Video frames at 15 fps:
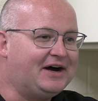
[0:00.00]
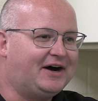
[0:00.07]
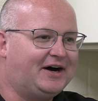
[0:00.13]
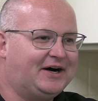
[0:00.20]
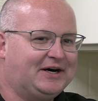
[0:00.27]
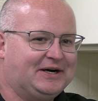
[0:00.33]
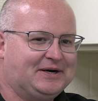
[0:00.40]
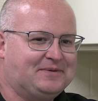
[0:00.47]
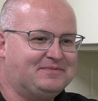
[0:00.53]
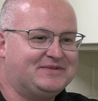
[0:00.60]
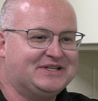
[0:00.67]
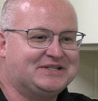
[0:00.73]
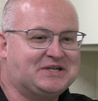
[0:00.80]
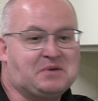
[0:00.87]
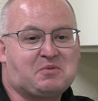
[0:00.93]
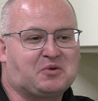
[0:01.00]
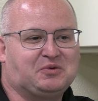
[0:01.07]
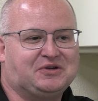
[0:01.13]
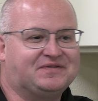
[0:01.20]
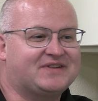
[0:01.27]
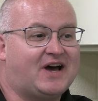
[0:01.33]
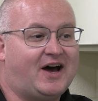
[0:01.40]
The
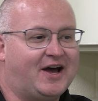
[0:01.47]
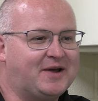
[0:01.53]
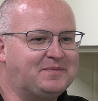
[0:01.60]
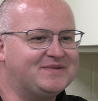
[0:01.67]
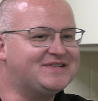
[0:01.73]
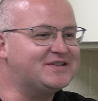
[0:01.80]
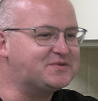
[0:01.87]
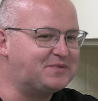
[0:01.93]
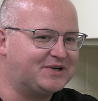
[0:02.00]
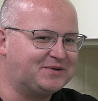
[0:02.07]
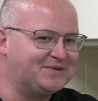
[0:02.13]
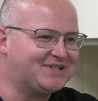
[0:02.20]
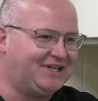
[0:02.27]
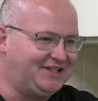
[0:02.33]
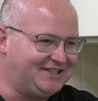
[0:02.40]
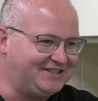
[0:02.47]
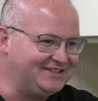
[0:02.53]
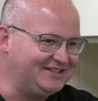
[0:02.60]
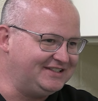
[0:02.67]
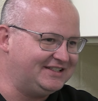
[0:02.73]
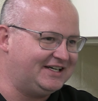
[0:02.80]
Timberwolf Times is what it was called.